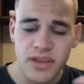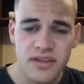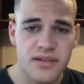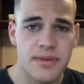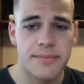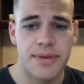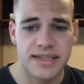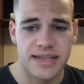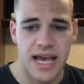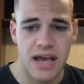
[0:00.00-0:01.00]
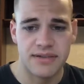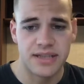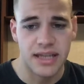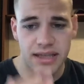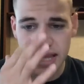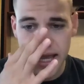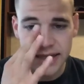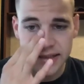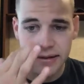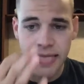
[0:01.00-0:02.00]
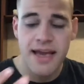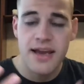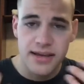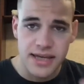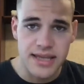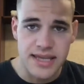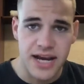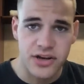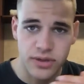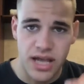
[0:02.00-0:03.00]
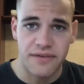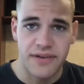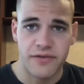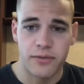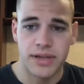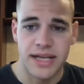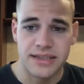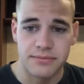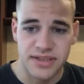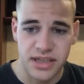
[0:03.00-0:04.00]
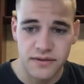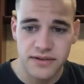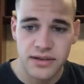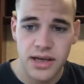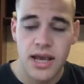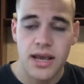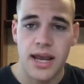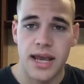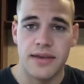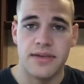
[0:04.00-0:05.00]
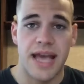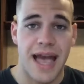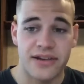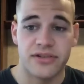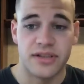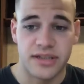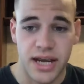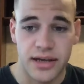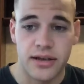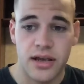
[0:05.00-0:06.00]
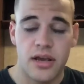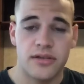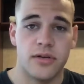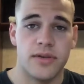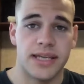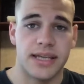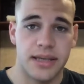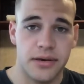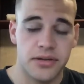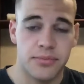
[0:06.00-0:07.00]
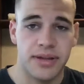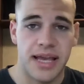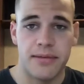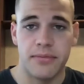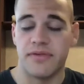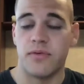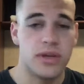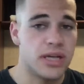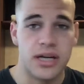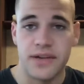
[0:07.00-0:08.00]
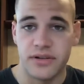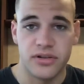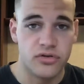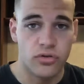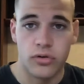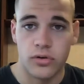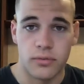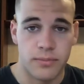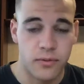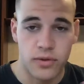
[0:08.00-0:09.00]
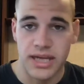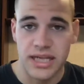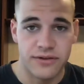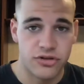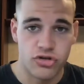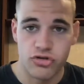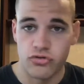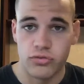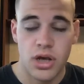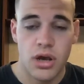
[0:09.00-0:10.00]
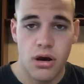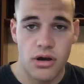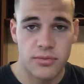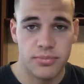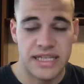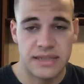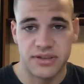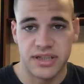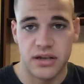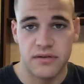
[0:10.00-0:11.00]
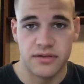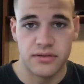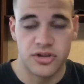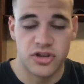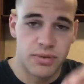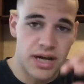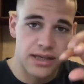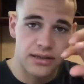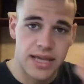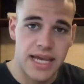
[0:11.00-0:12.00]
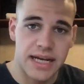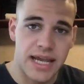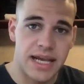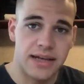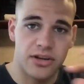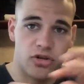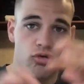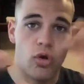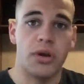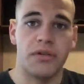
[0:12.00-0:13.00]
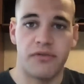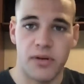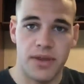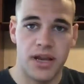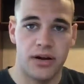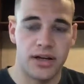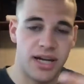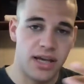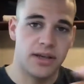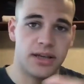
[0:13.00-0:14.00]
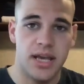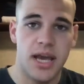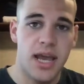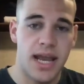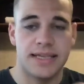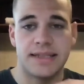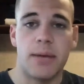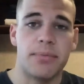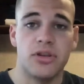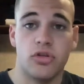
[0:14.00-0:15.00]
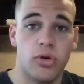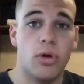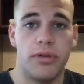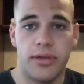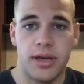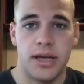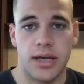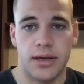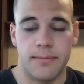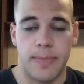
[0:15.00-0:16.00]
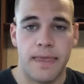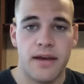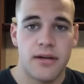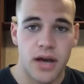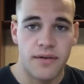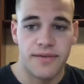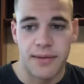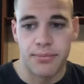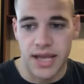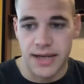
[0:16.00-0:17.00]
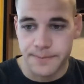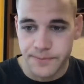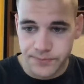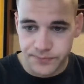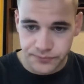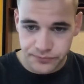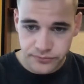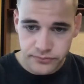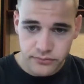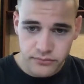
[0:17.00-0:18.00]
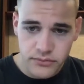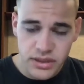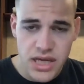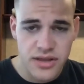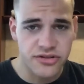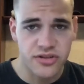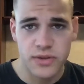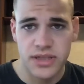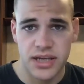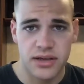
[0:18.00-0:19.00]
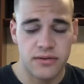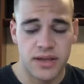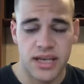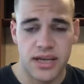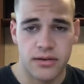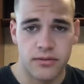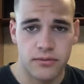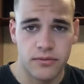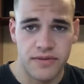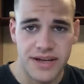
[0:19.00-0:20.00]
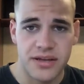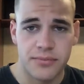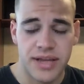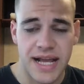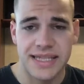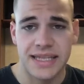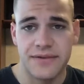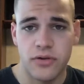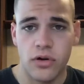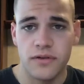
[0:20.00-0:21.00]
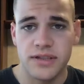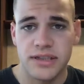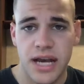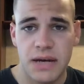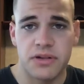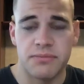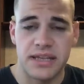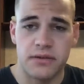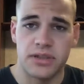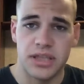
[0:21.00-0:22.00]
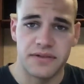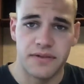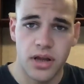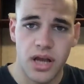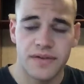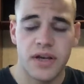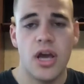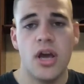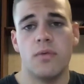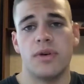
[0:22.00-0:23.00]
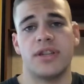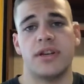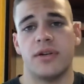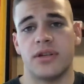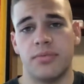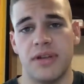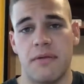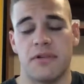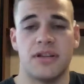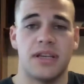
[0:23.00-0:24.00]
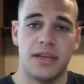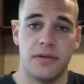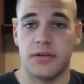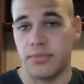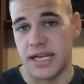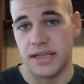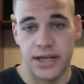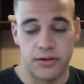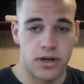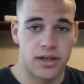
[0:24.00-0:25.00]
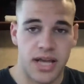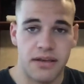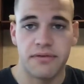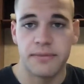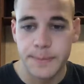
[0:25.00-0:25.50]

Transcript: Some of the impacts they have is that they lay eggs in the actual alfalfa plants themselves, and then they hatch inside. So they can kill the plant before they're even an adult or before they can even chew on the plant themselves, just by laying an egg and growing from there and killing and stopping the growth of that plant. Additionally, when they feed in the plant, they leave holes inside, which make those leaves fall off, which then hurt the plant, which then kill the plant later on in life.